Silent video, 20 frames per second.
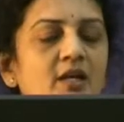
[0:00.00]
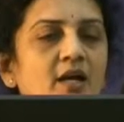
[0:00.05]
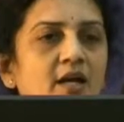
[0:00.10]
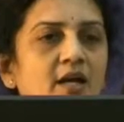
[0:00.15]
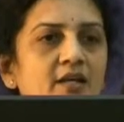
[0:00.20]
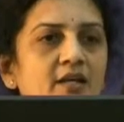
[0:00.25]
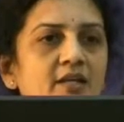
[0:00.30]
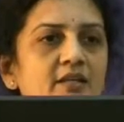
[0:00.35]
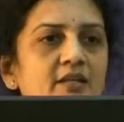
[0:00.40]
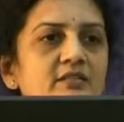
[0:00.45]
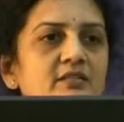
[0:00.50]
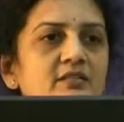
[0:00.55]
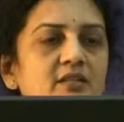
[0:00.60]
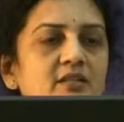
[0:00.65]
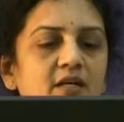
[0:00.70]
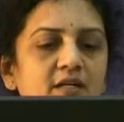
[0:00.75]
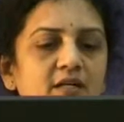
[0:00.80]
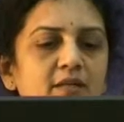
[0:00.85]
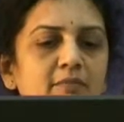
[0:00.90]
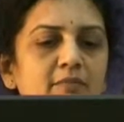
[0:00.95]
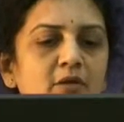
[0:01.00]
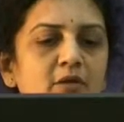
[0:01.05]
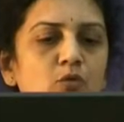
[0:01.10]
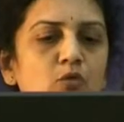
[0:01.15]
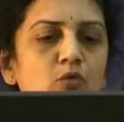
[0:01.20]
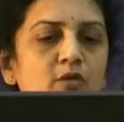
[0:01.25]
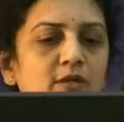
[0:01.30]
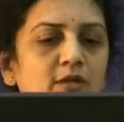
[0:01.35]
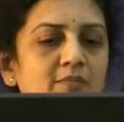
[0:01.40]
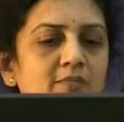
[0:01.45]
and hence cutting
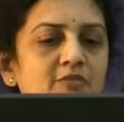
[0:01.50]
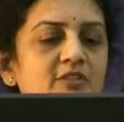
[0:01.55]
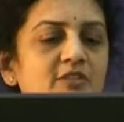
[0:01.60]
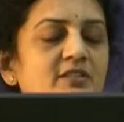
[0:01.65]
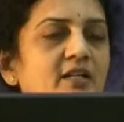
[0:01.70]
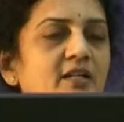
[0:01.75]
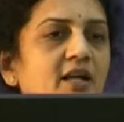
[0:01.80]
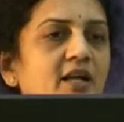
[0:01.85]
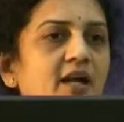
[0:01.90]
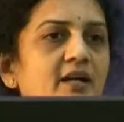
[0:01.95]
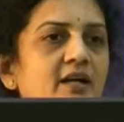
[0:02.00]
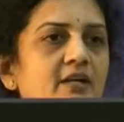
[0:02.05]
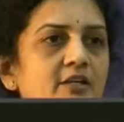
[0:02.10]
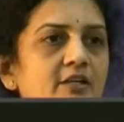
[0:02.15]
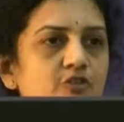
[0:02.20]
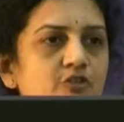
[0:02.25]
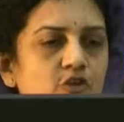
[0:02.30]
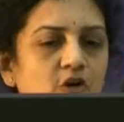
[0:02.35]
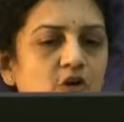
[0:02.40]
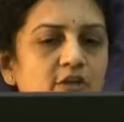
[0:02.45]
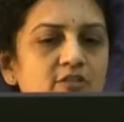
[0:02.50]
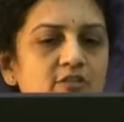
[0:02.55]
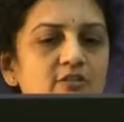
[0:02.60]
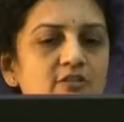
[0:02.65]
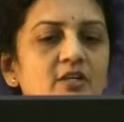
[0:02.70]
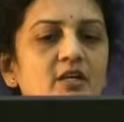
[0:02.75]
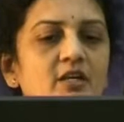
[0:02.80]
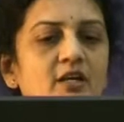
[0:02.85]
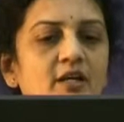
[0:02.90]
balloon comes as a handy choice,